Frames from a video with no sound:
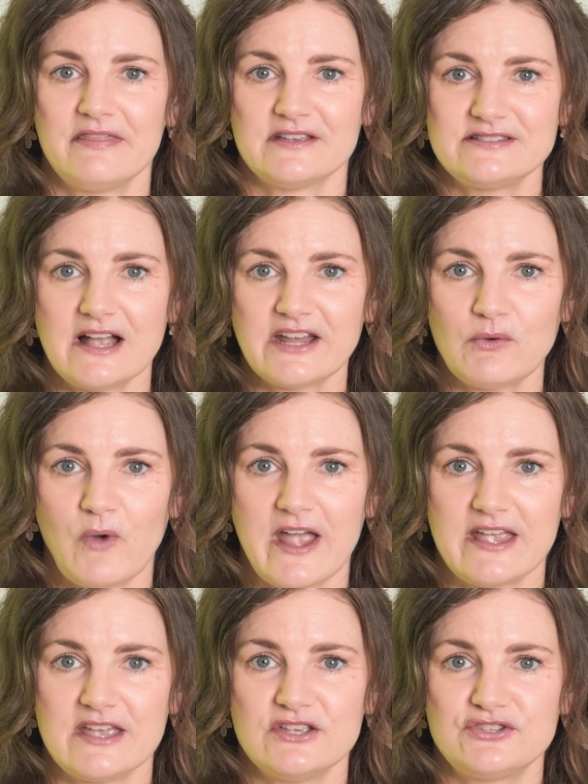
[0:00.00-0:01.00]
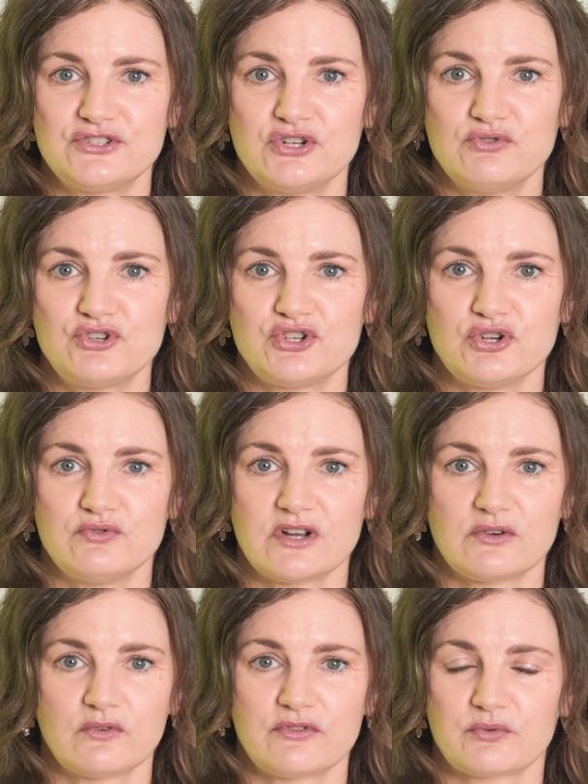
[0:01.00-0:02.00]
The second way is to shoot
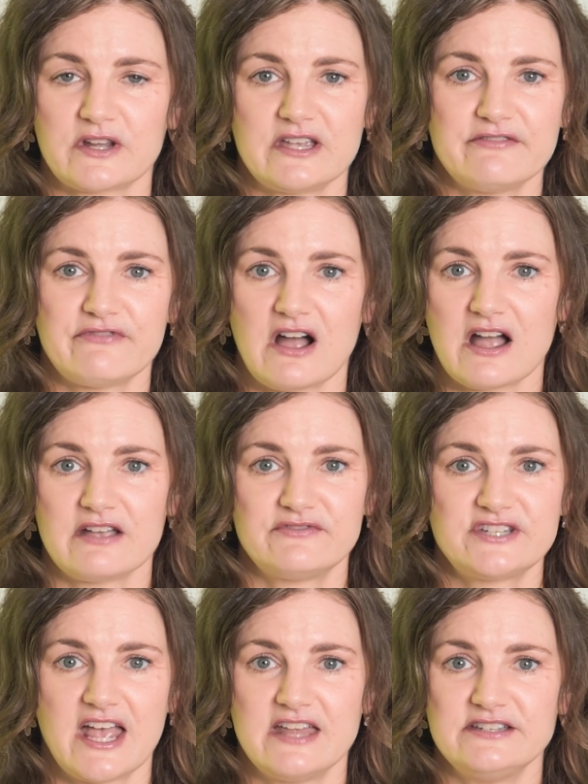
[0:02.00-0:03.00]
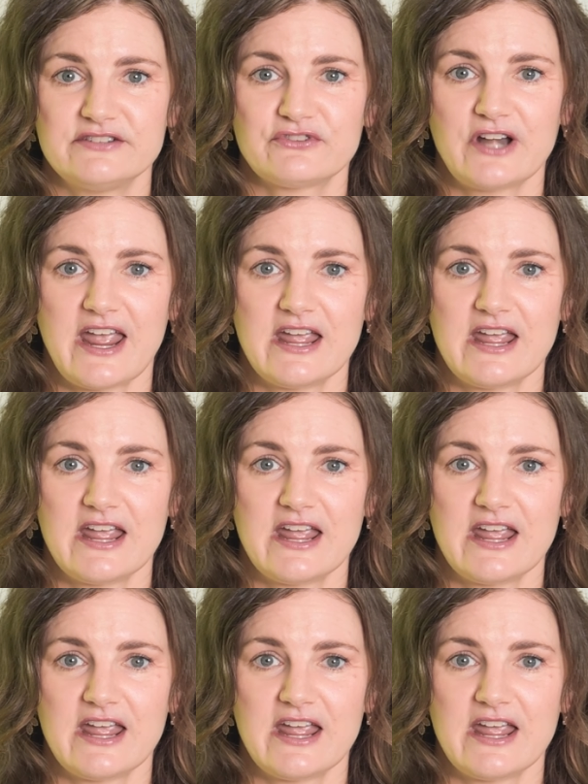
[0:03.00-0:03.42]
3, 5, 10 different